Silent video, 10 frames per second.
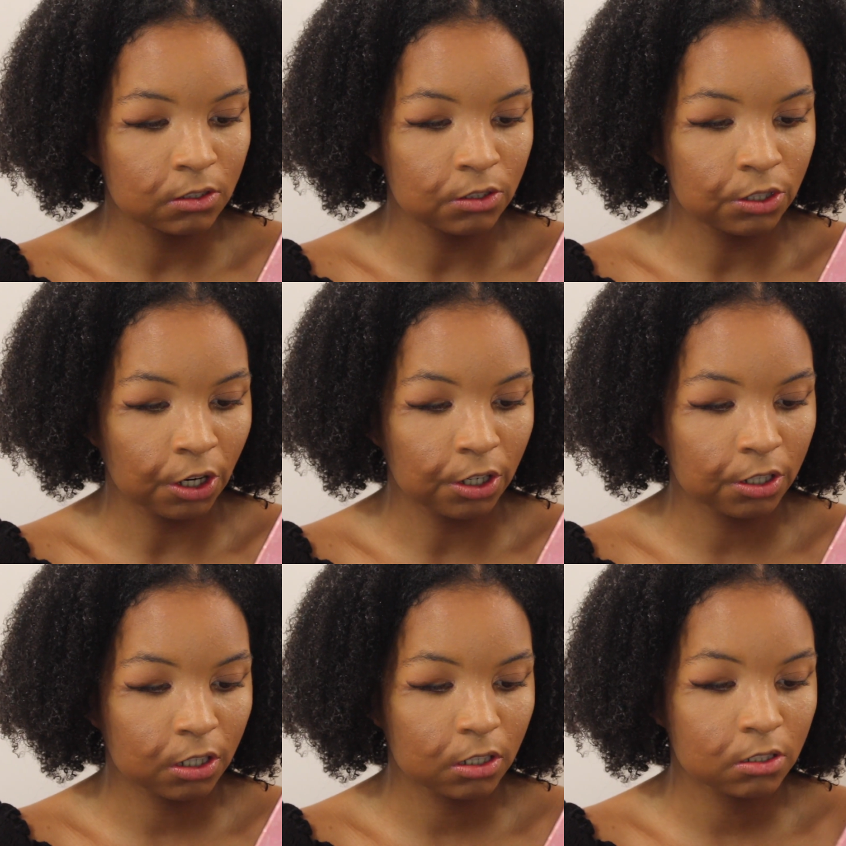dark.
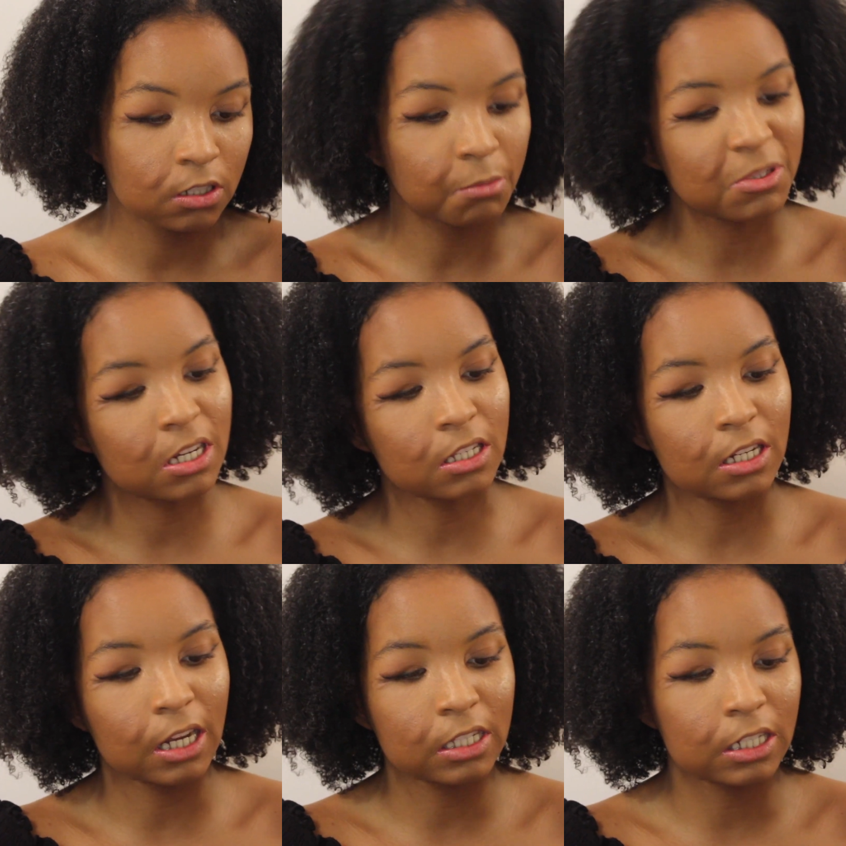So I'm gonna take the
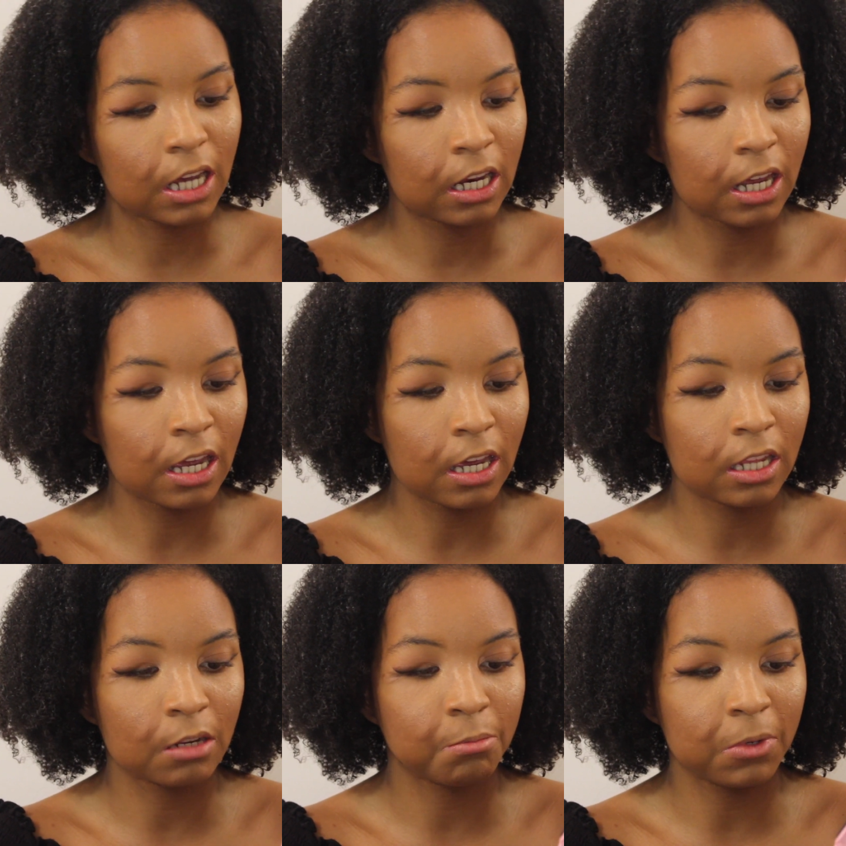1988
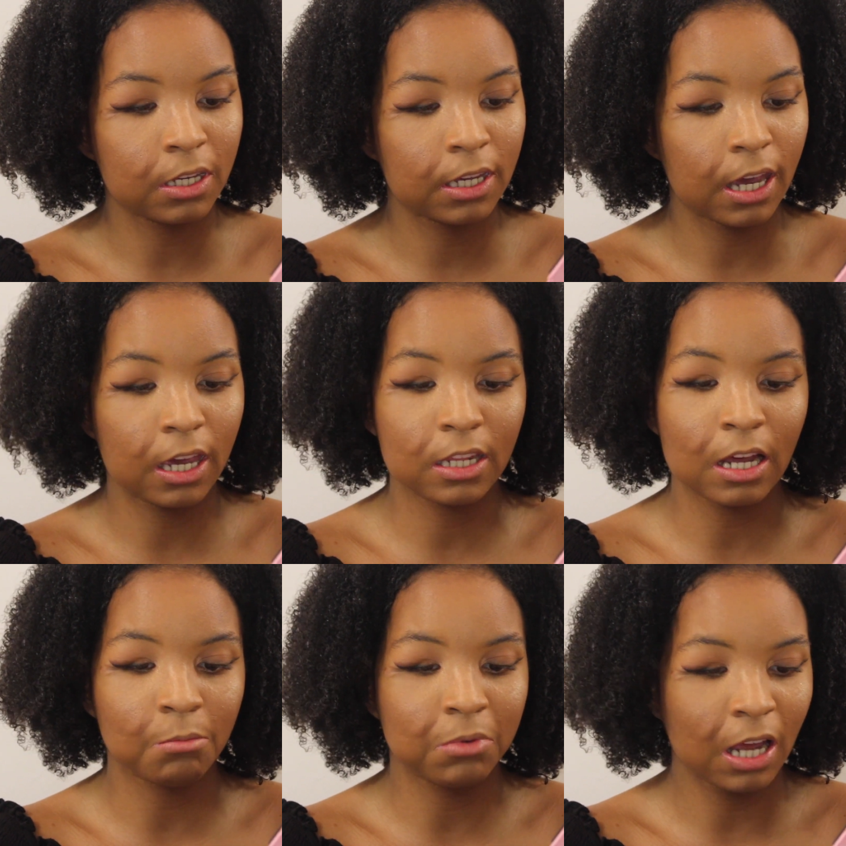and the BK,
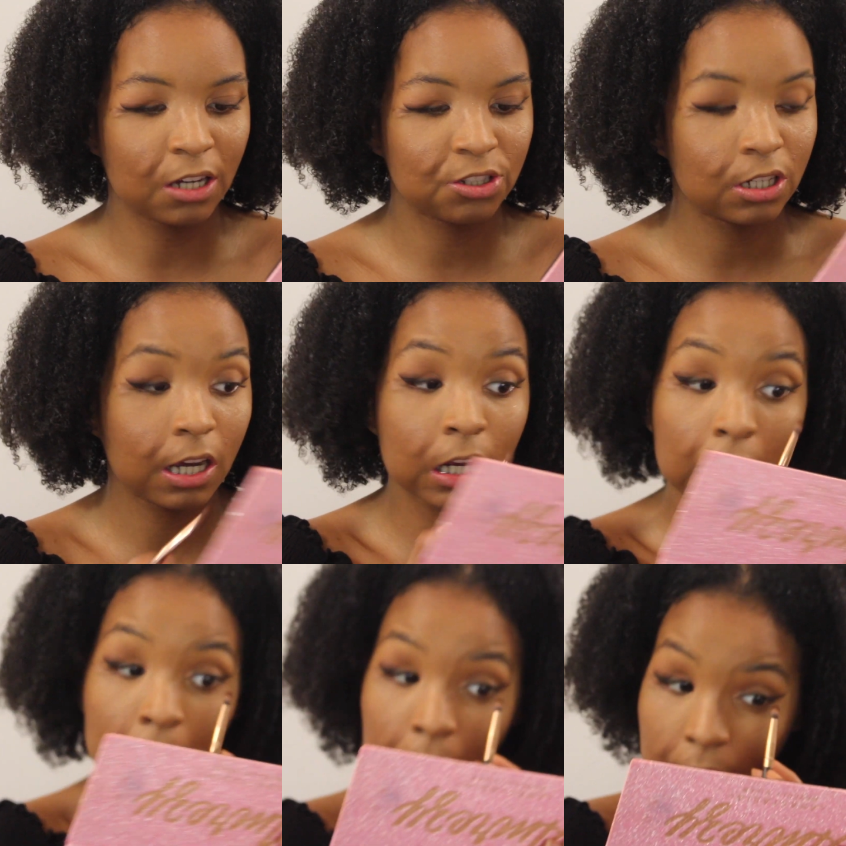that black shade,
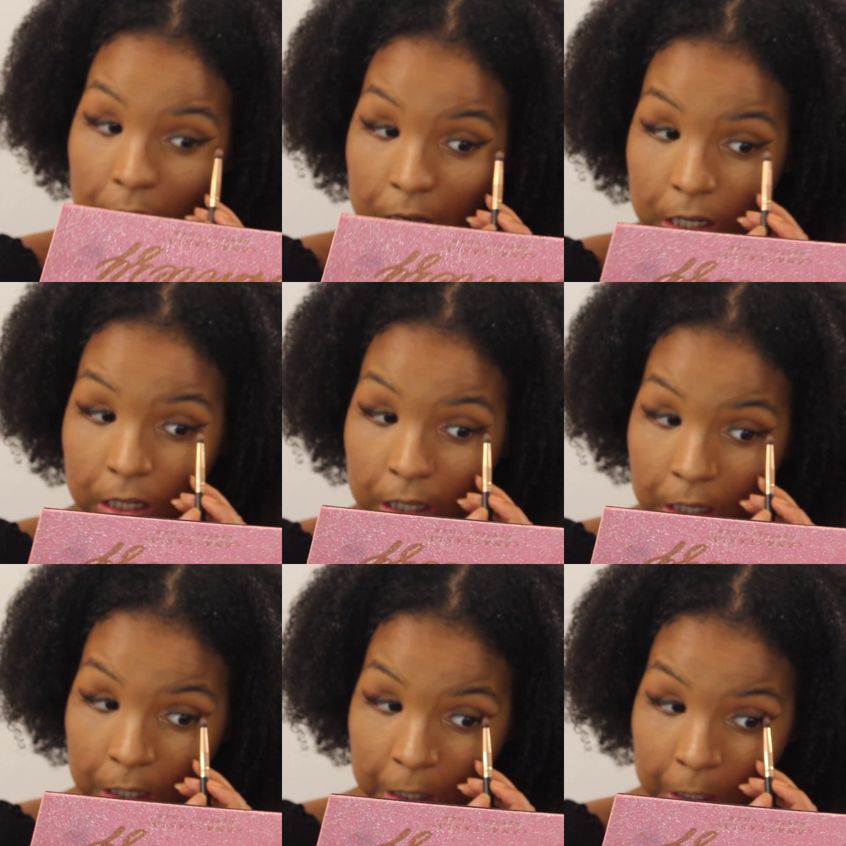and like,
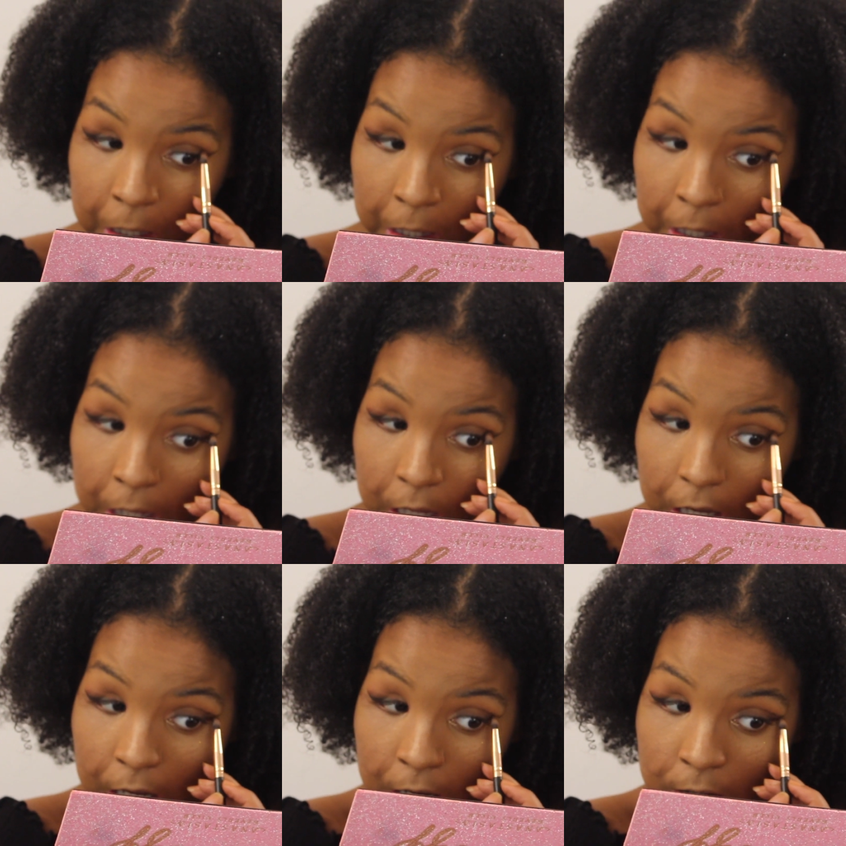
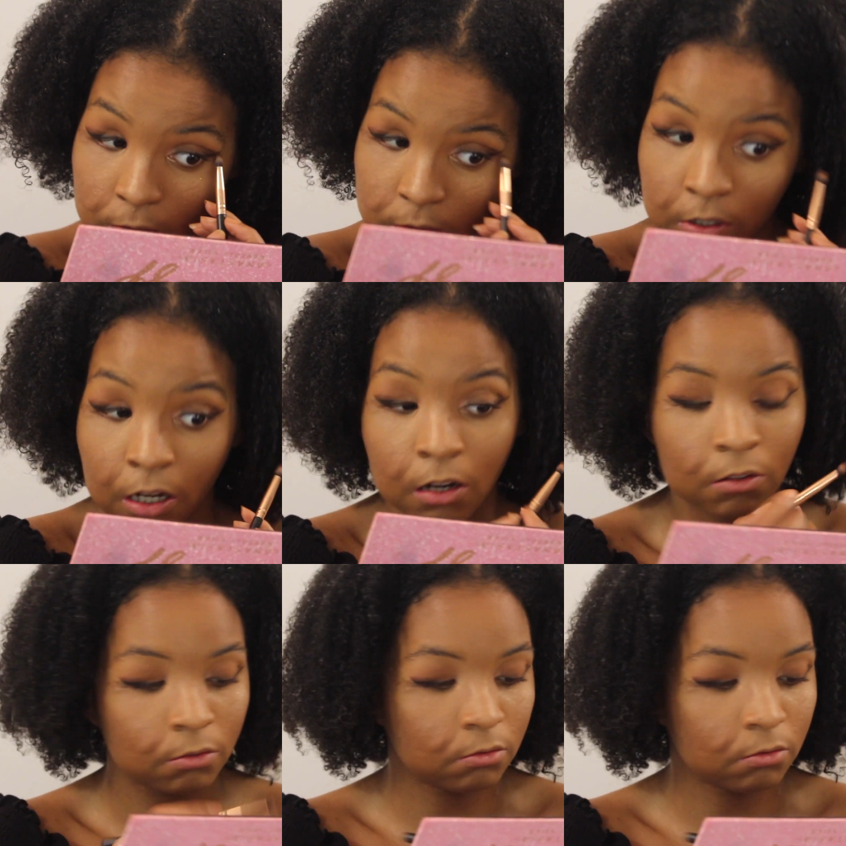I don't know,